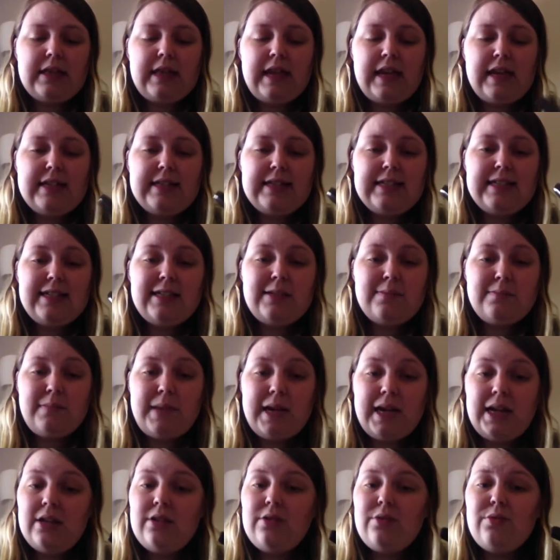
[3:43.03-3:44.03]
They
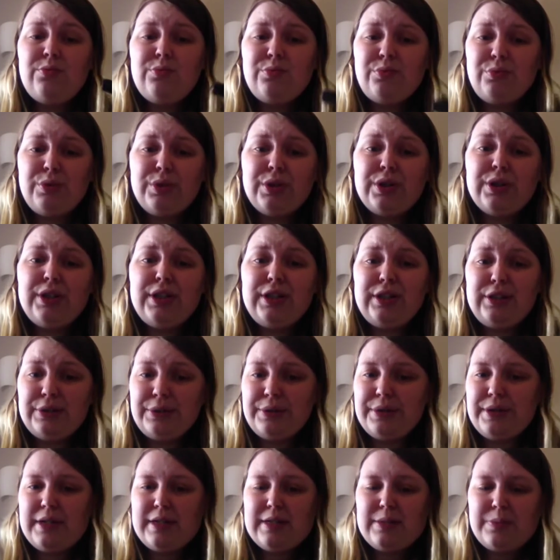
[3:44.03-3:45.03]
smell really
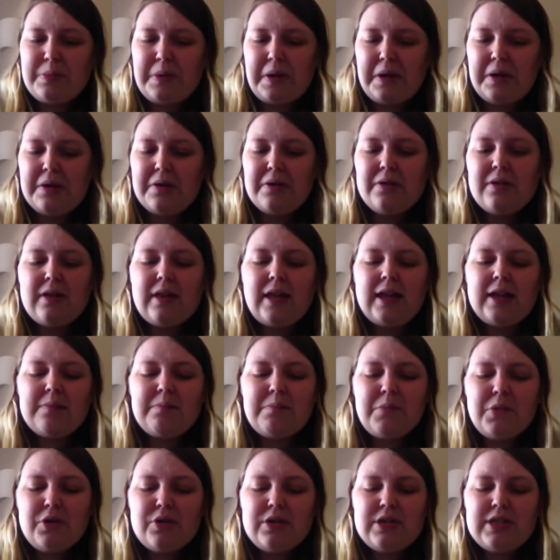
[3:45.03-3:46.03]
good as well. Like
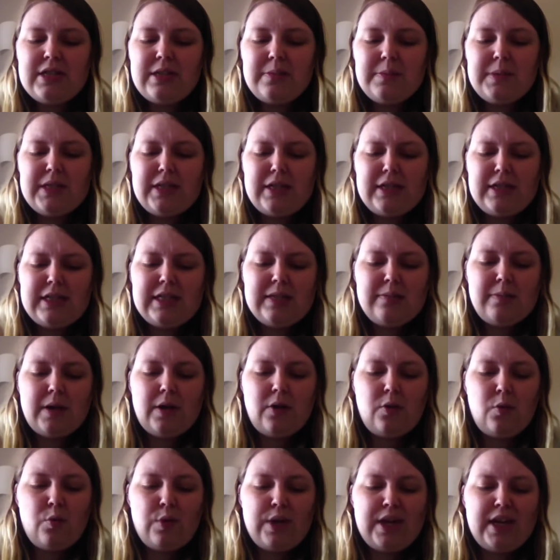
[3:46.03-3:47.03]
most lipsticks
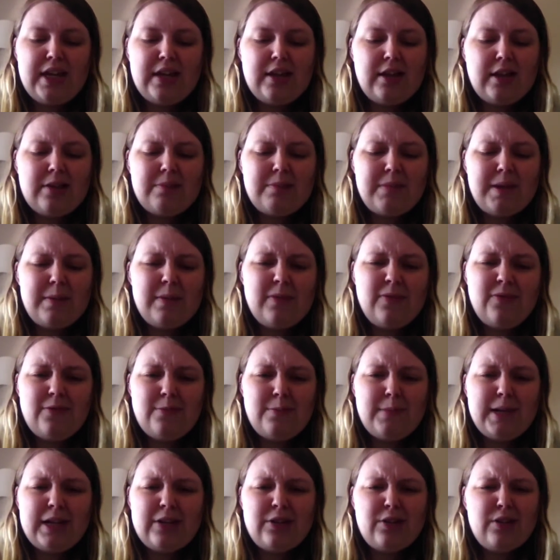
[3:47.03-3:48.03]
smell weird, like maybe
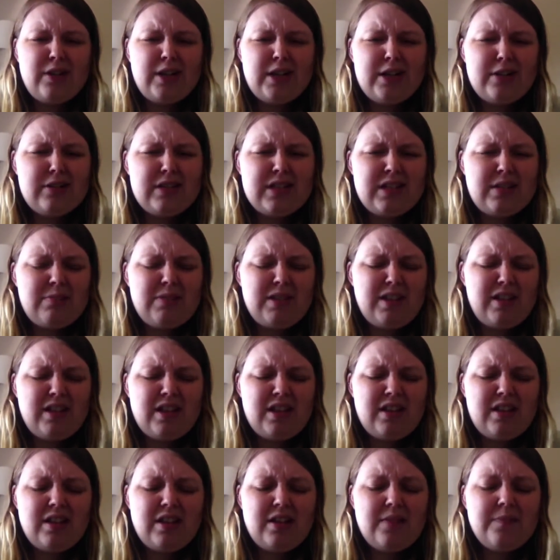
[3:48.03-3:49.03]
formaldehyde or something
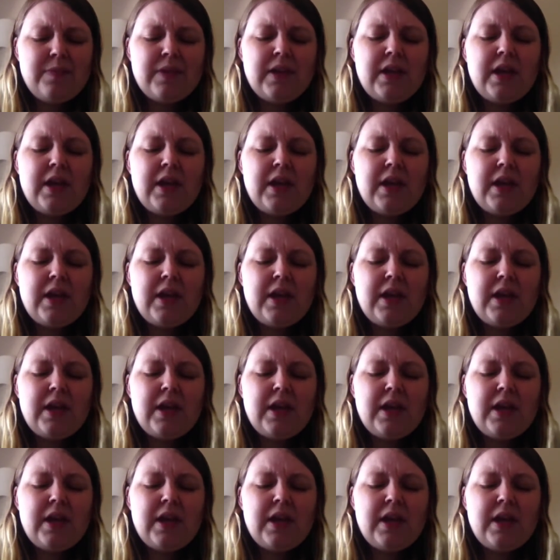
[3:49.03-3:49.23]
like that.